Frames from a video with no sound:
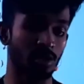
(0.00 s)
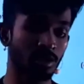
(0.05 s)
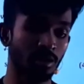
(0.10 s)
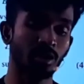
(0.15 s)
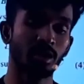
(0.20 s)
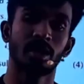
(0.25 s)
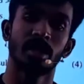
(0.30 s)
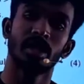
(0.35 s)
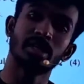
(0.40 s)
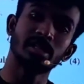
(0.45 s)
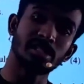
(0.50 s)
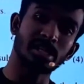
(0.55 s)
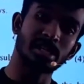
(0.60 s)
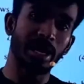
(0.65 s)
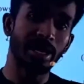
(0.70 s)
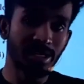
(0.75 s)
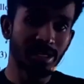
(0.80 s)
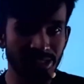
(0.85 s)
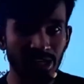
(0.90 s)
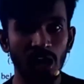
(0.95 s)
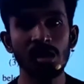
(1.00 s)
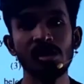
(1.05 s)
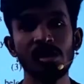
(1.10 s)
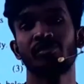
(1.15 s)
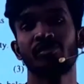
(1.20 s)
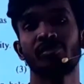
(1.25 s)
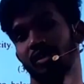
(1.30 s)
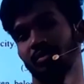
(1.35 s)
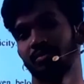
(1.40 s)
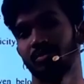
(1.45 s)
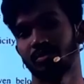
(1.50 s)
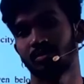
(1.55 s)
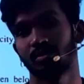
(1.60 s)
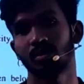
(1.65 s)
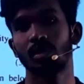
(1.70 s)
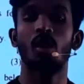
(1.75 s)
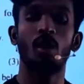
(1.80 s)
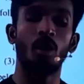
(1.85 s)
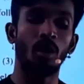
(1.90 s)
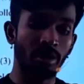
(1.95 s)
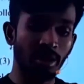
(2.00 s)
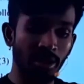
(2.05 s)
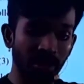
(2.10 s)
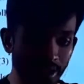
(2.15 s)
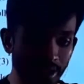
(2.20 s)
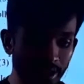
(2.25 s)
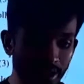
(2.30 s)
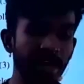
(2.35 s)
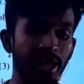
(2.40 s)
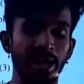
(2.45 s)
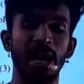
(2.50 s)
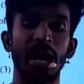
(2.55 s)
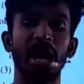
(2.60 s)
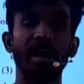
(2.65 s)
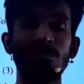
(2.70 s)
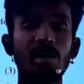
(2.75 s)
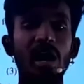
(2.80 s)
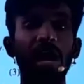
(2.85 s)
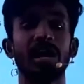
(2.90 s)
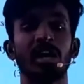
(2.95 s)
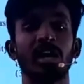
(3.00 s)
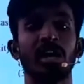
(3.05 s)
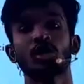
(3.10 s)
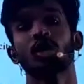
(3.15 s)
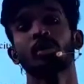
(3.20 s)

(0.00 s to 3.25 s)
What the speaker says: Second, sulfur. Only they have allotropic